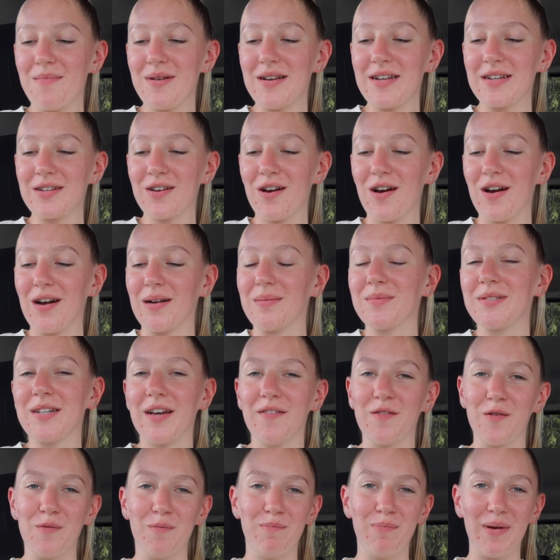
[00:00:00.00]
many times
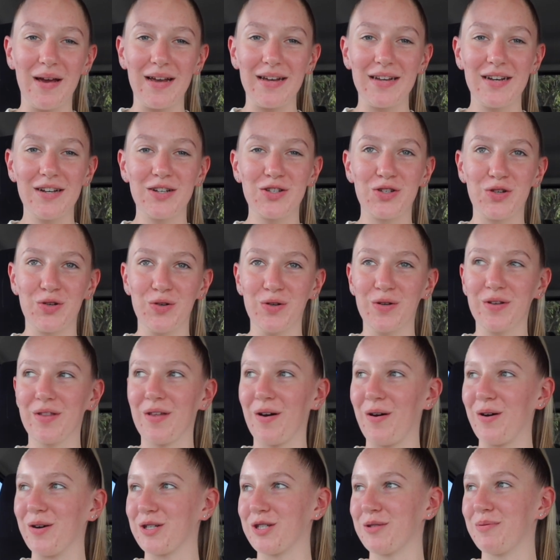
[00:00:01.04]
have you been to the
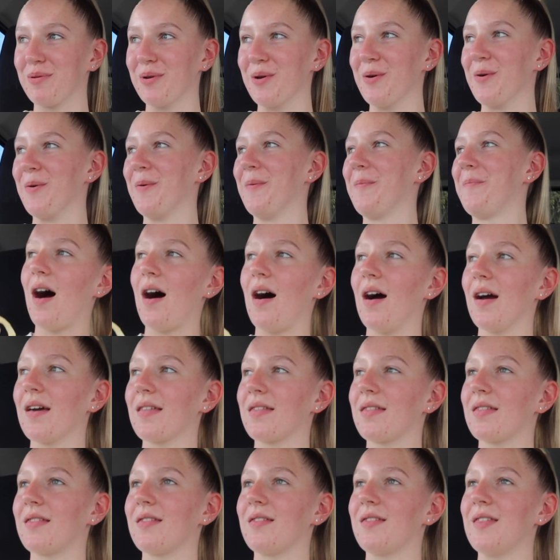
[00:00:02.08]
hospital? I
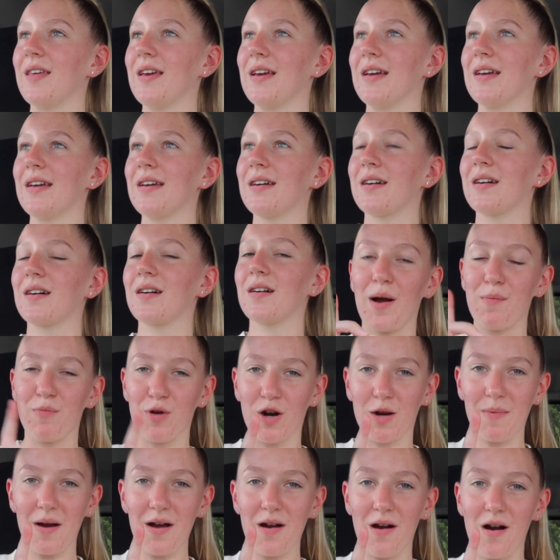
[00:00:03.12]
think I
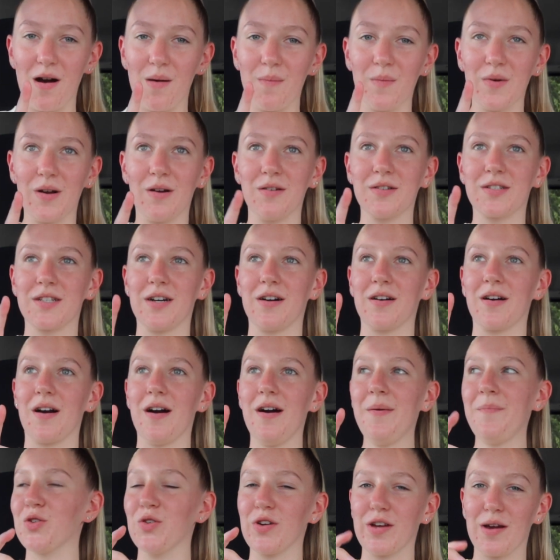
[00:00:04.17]
broke my arm when I was
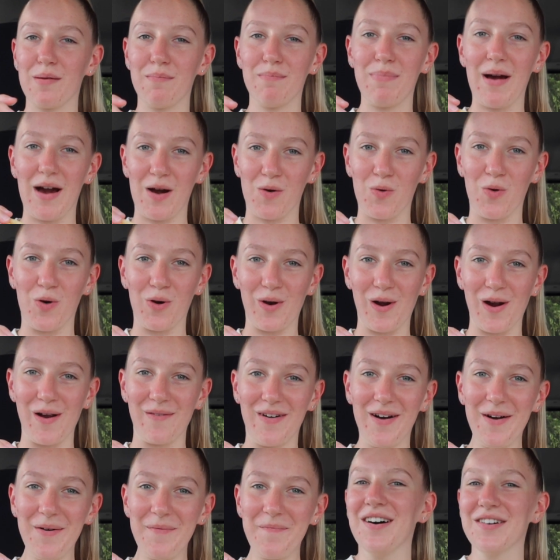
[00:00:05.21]
younger doing a back
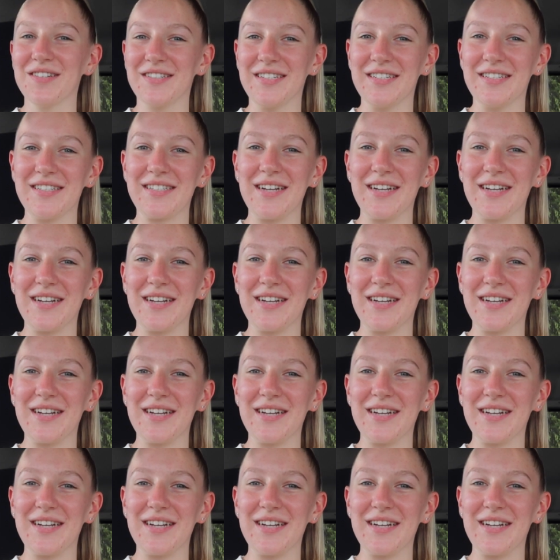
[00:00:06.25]
walkover. I was in